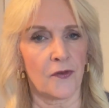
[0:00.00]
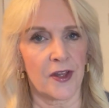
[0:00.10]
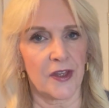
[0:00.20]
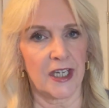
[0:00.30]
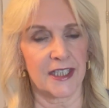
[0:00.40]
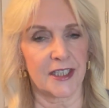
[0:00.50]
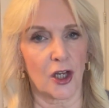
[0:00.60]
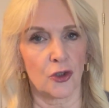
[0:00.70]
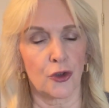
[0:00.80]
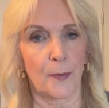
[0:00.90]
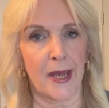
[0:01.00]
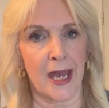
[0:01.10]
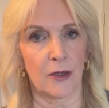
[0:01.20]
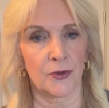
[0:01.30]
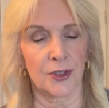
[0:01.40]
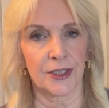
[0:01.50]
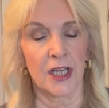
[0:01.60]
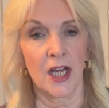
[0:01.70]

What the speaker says: I think it's £100.